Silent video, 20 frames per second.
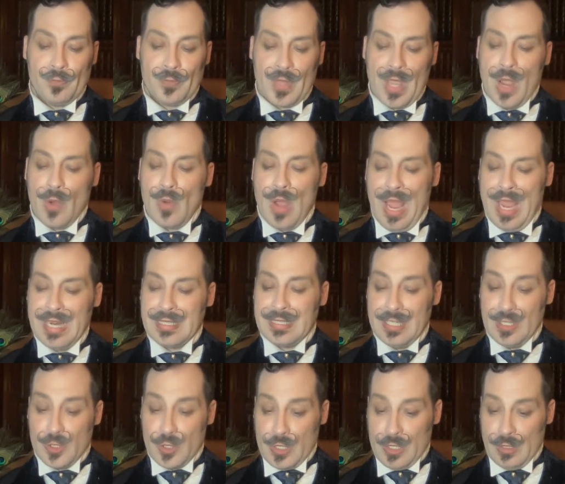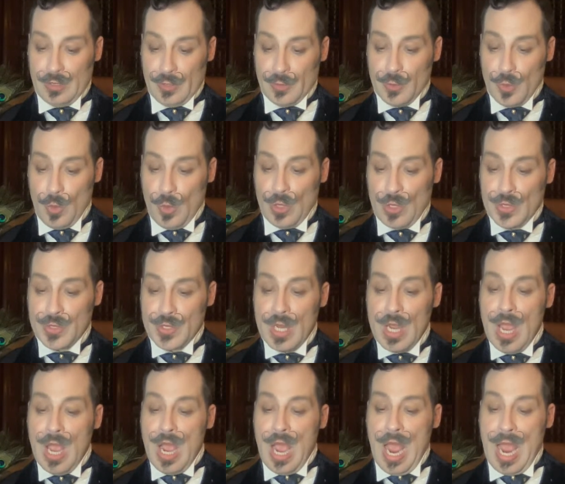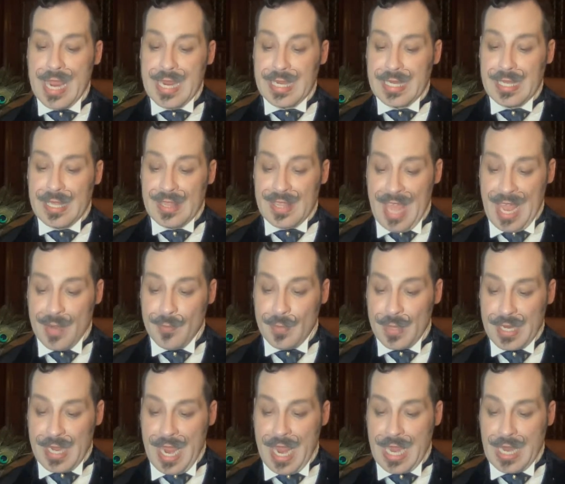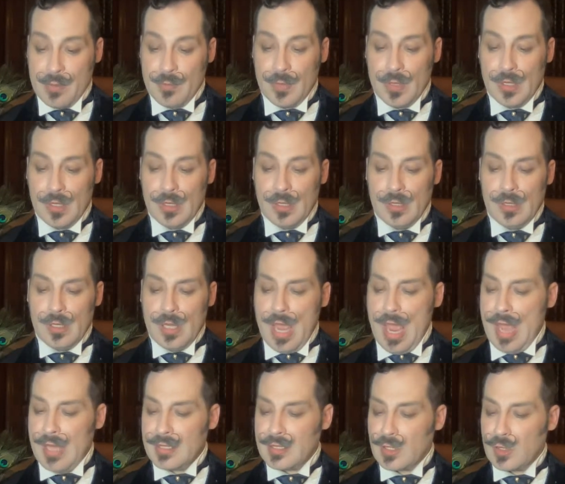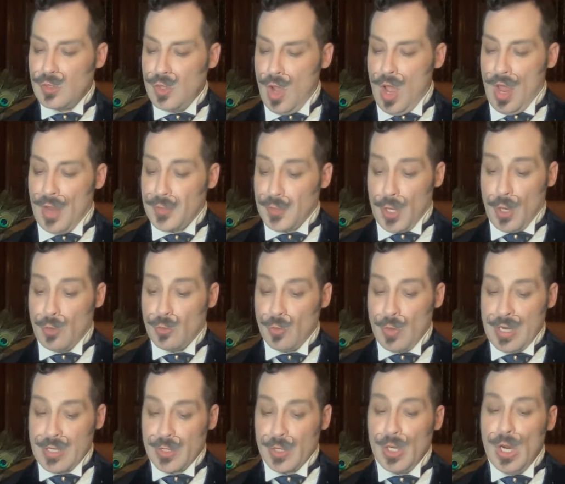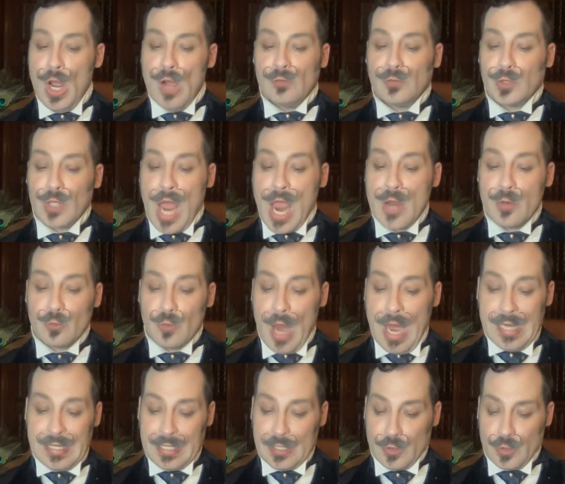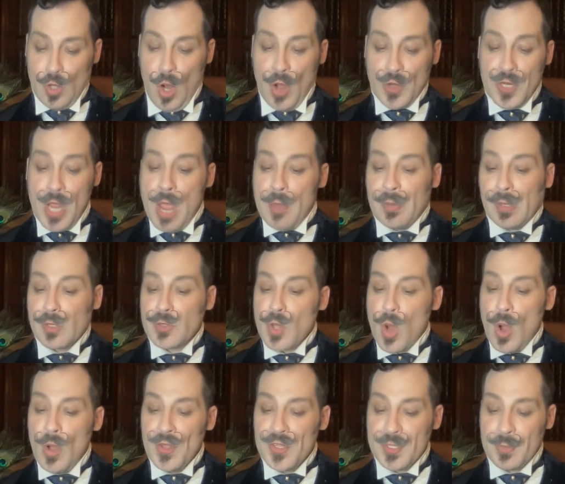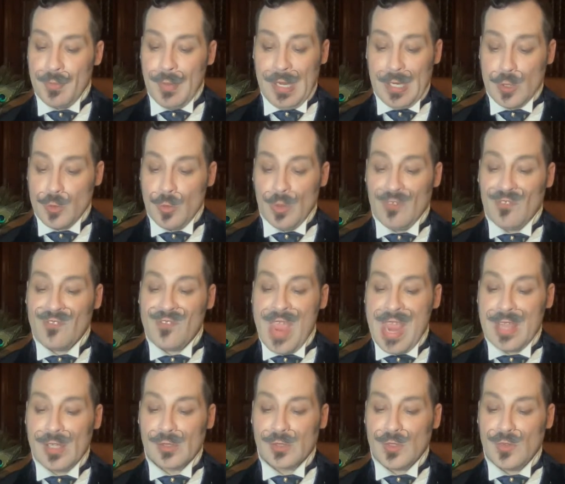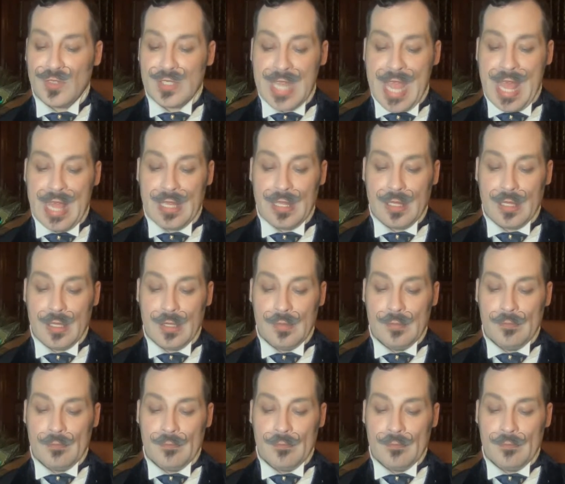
How icy chill and hoarse I then became. Ask not, O reader, for I write it not, because all speech would fail to tell.